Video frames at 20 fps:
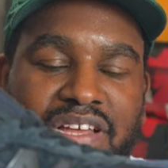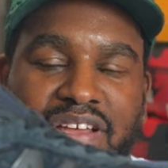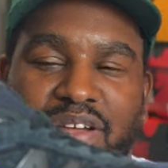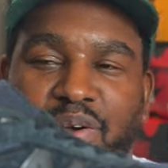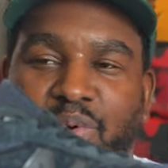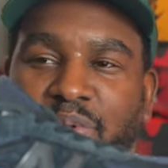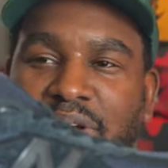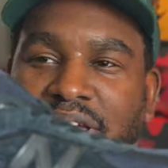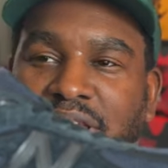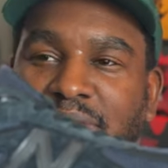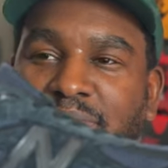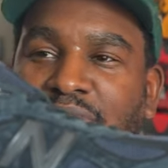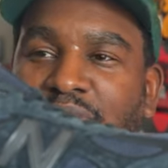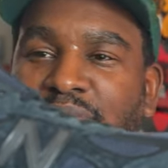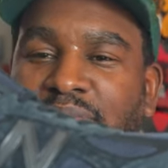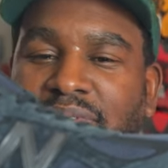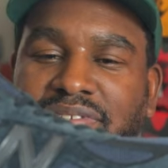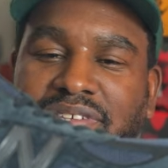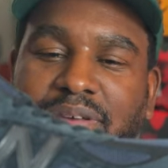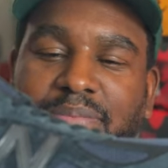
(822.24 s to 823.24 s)
like a weird
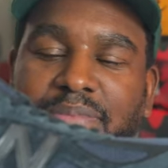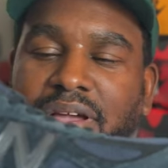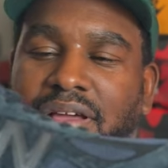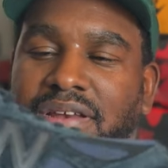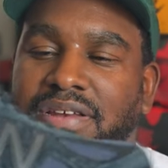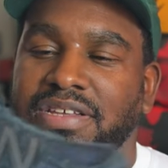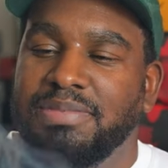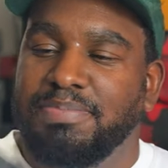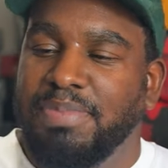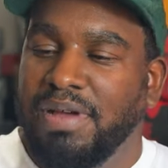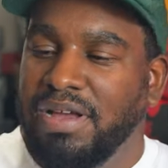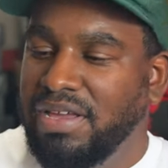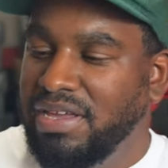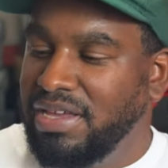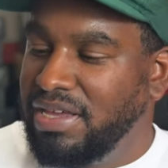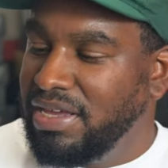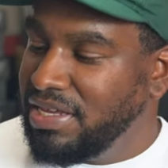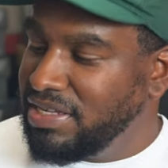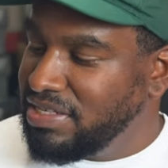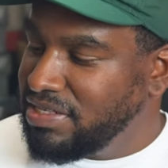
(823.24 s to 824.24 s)
blue in some colors but
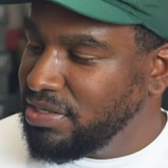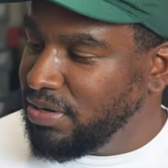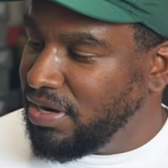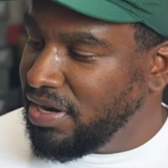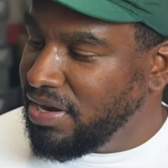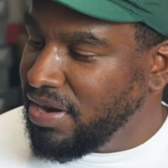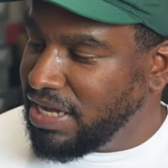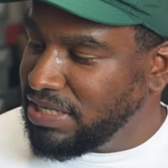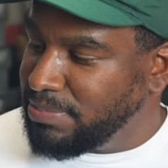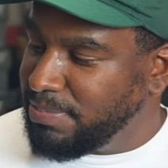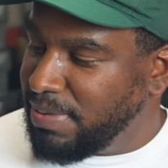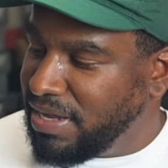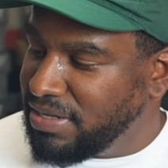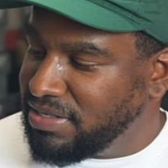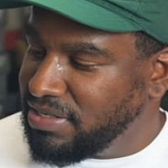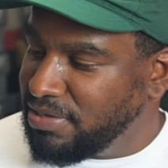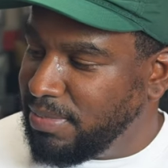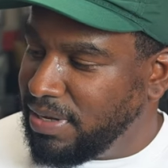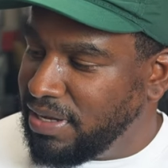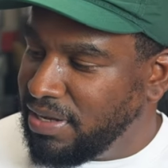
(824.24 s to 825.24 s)
it is still a nice pair
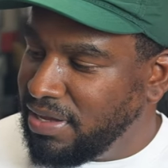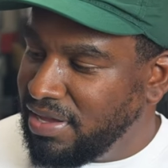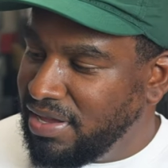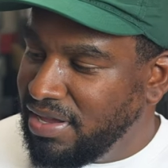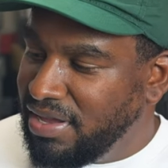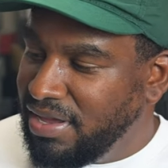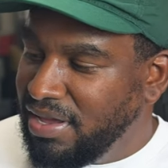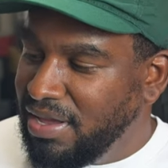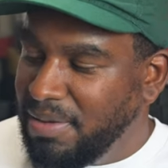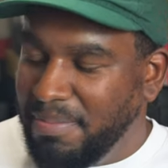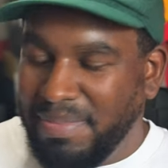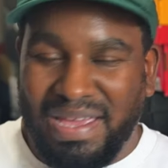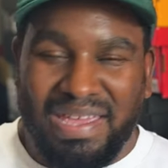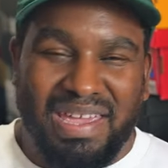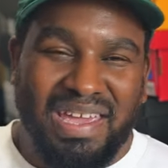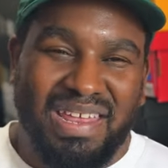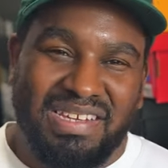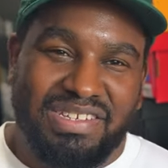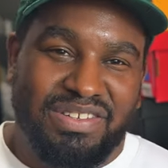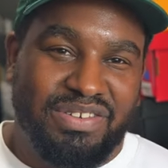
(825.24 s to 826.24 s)
to me but
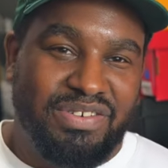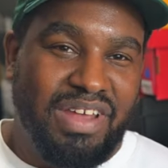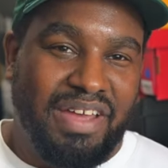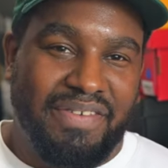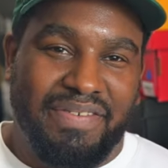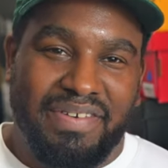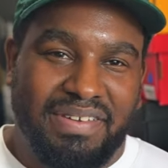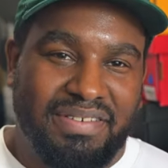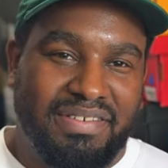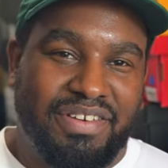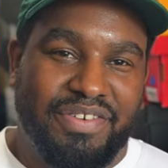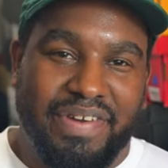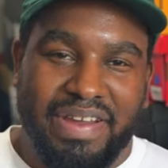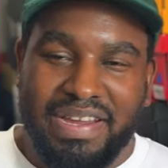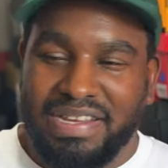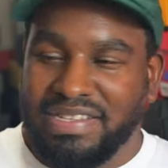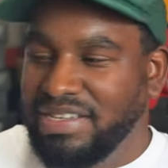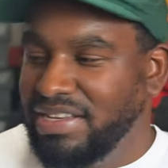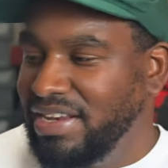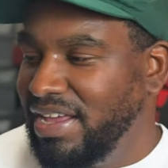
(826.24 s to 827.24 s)
again it's not nothing
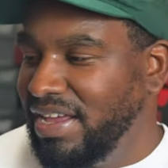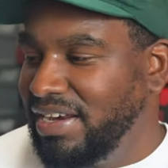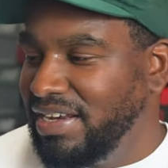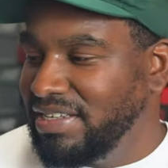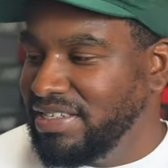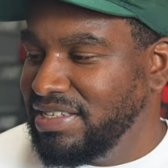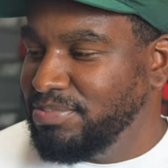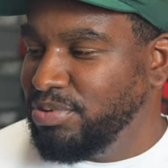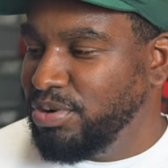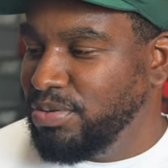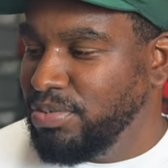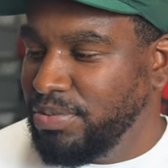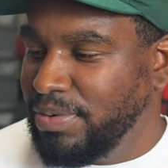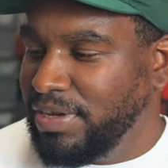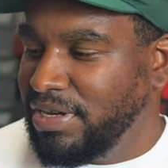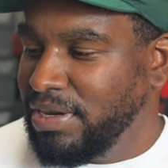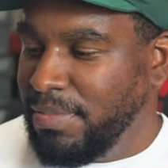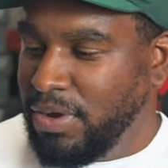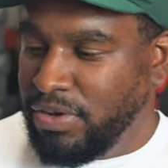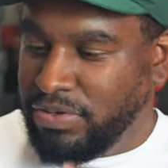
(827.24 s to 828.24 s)
crazy like this is
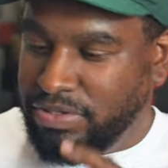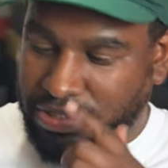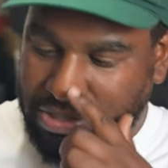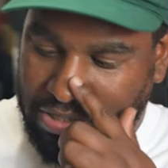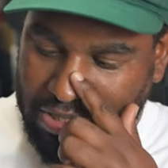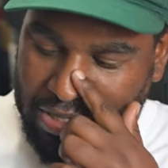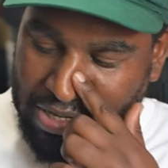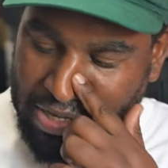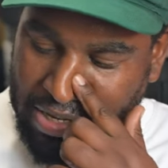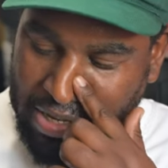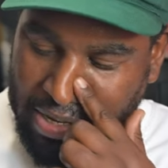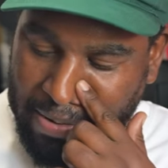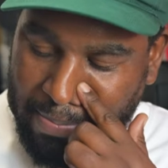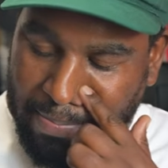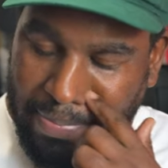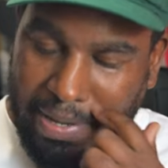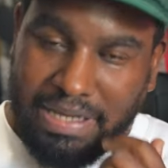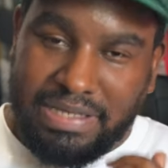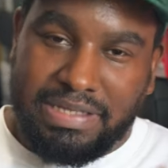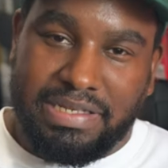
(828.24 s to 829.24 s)
probably the most
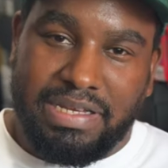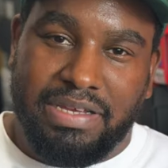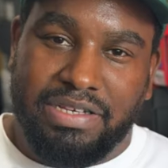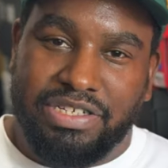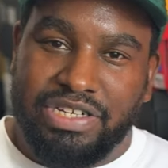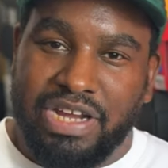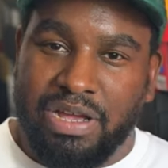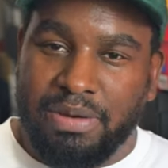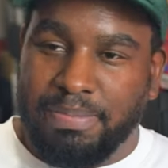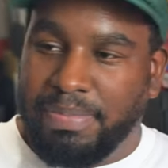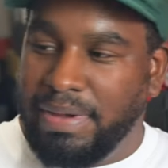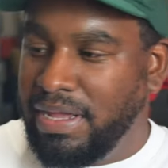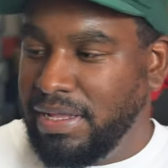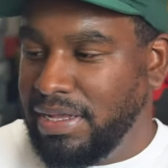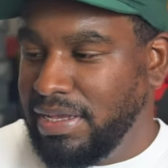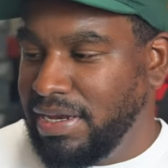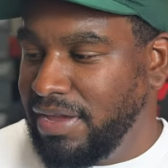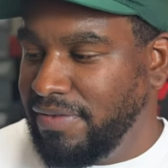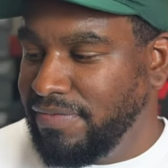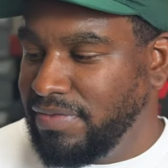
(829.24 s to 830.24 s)
basic JJJJound pair
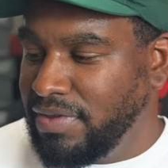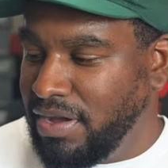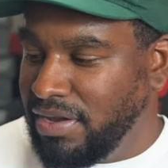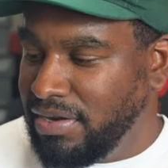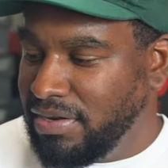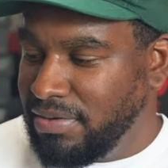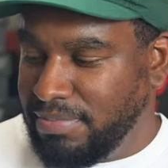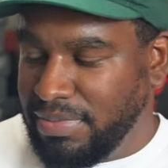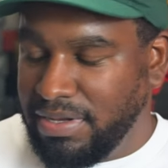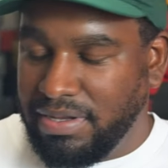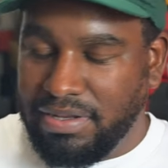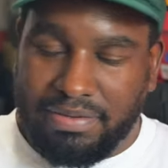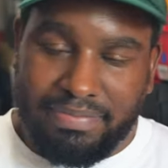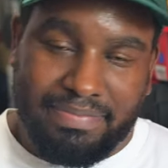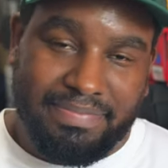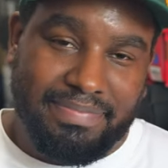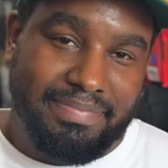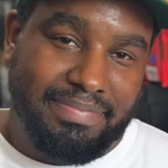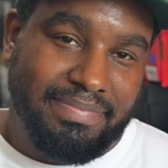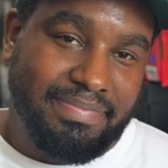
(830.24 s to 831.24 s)
that they've done but
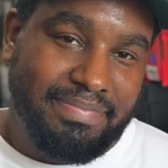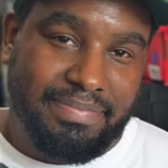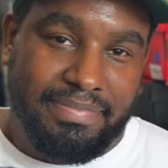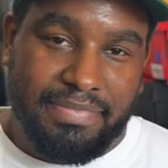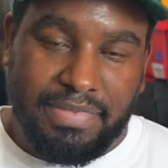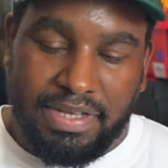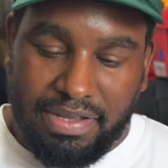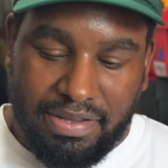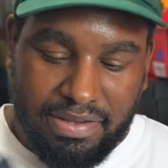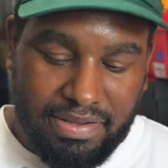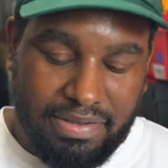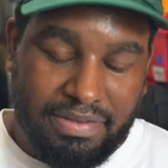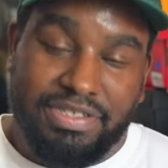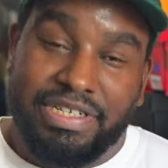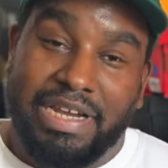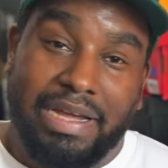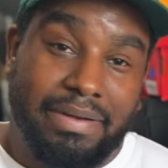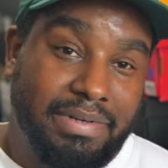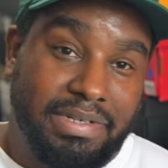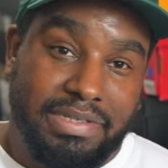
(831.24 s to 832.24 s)

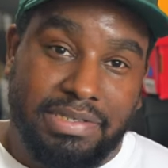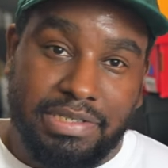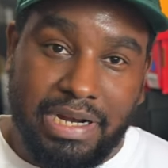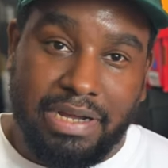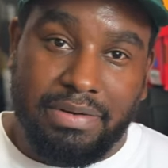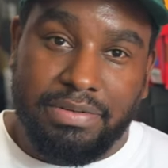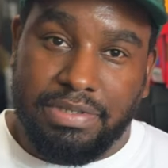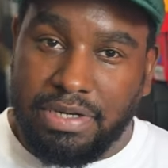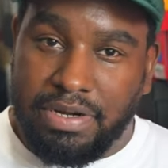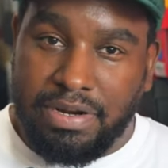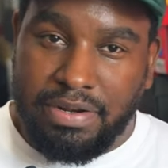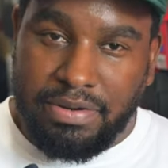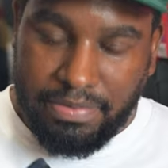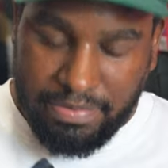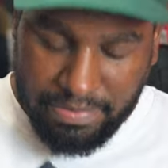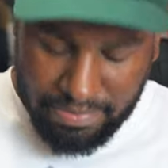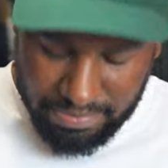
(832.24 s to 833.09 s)
JJJJound is JJJJound you know